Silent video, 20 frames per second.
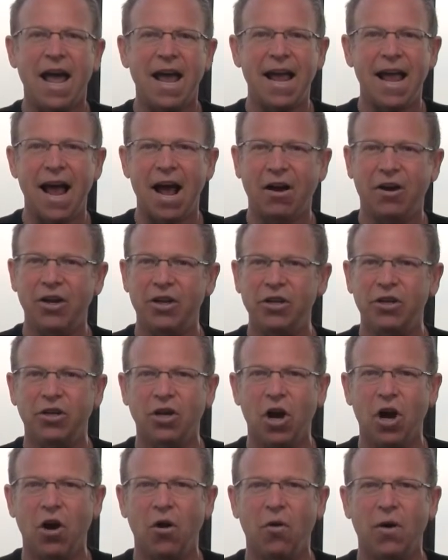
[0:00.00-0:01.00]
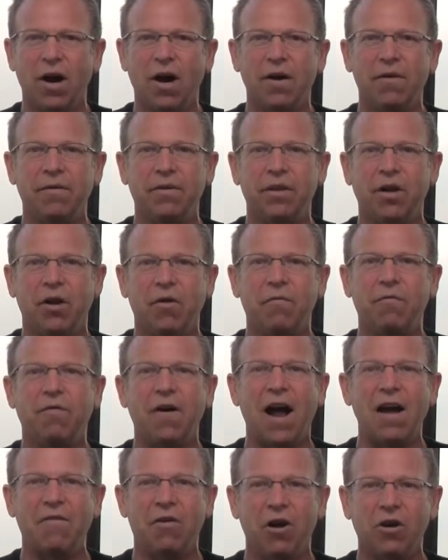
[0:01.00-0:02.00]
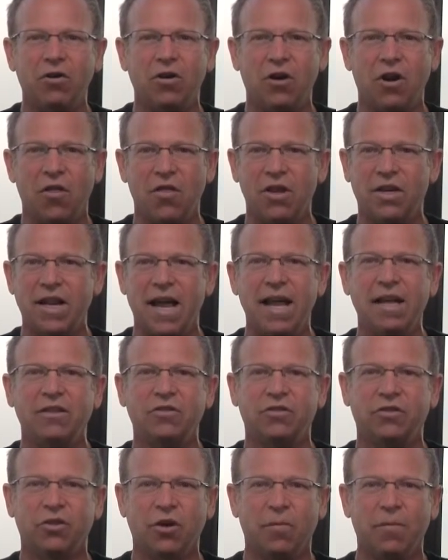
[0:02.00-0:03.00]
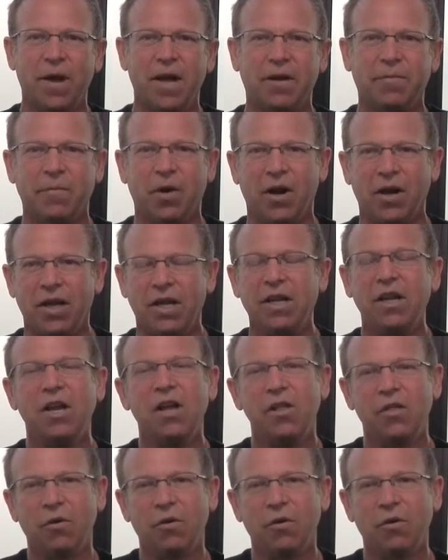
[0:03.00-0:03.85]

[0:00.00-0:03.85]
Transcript: Hey, how can you go, 500 on the day and still make money?